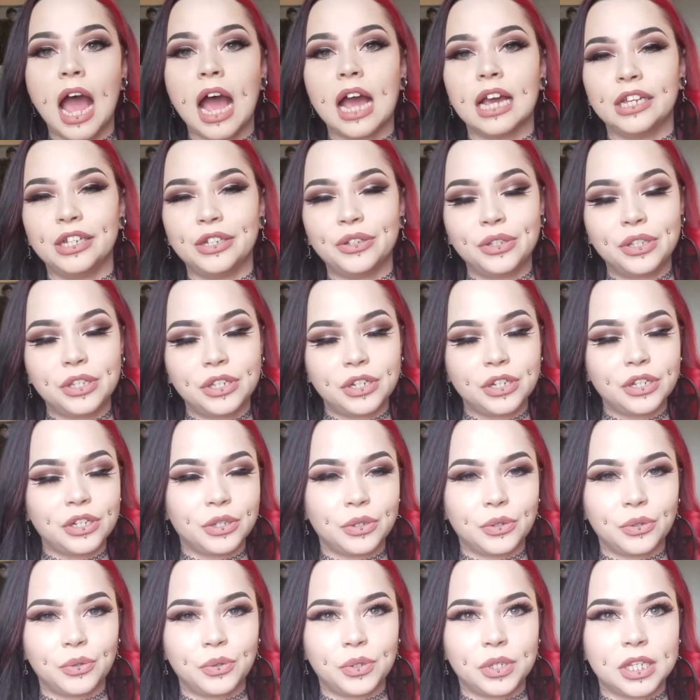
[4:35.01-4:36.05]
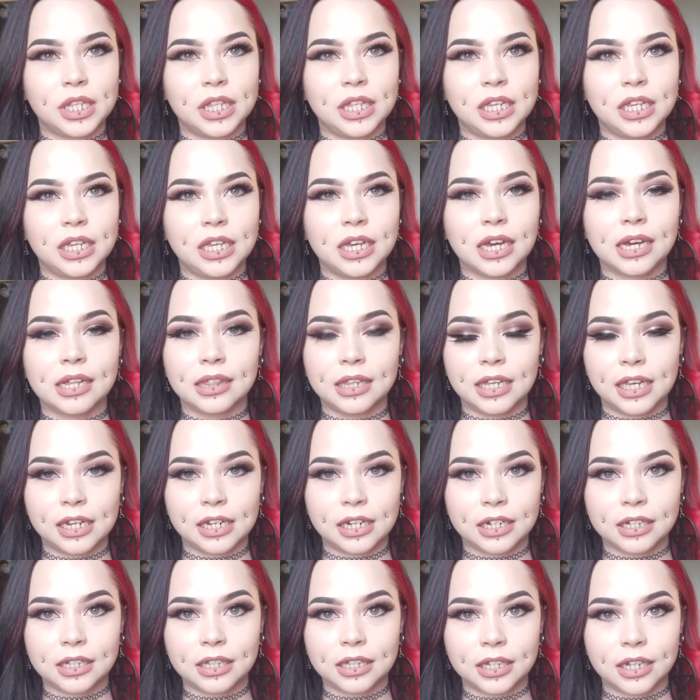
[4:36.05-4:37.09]
I used to use the Clean
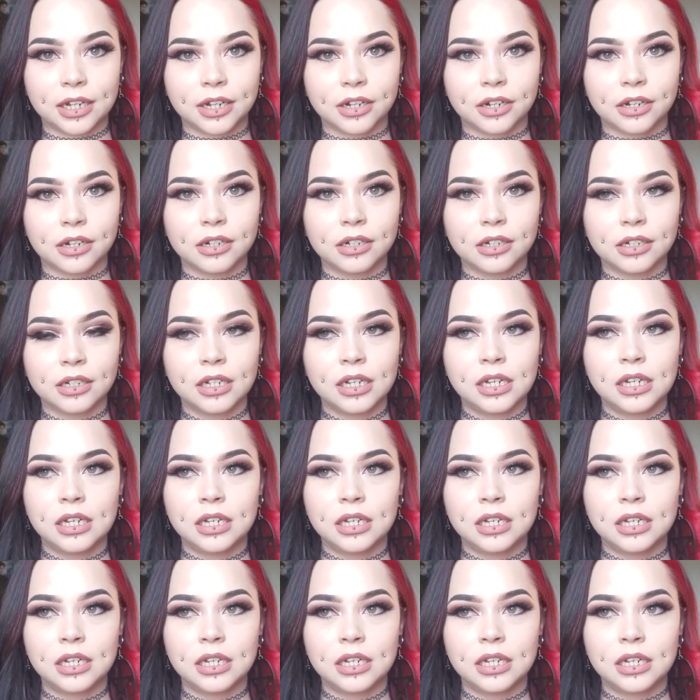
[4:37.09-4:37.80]
and Clear,